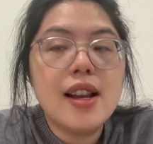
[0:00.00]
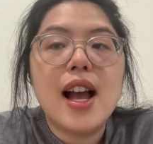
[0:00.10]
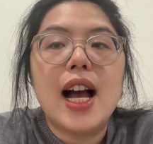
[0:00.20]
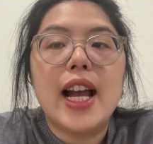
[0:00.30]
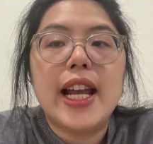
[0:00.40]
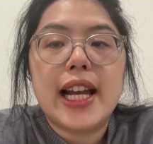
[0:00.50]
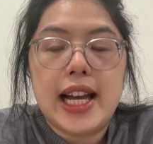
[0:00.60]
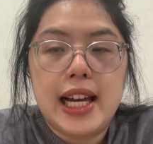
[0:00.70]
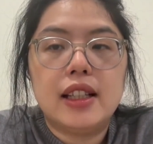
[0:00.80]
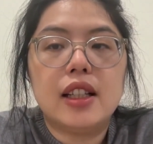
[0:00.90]
I
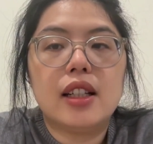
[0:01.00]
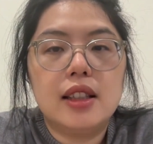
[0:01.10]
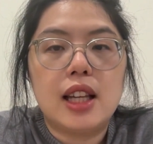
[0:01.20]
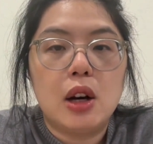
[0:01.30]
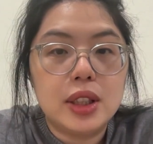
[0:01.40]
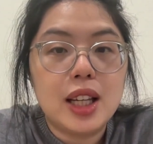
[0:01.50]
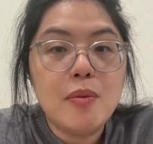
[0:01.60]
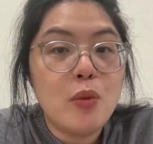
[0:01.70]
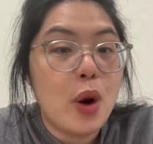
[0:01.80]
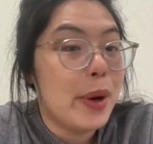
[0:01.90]
had told
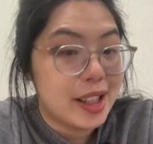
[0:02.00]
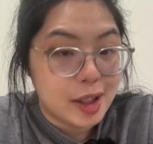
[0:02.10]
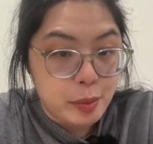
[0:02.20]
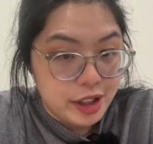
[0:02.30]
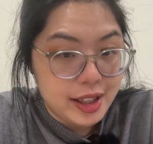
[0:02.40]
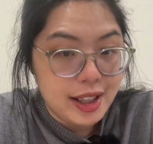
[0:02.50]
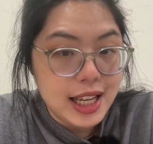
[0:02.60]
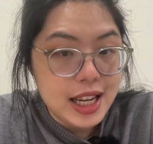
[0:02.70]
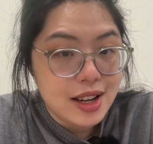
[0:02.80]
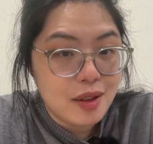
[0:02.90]
them very
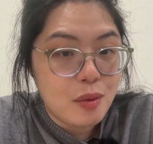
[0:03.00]
explicitly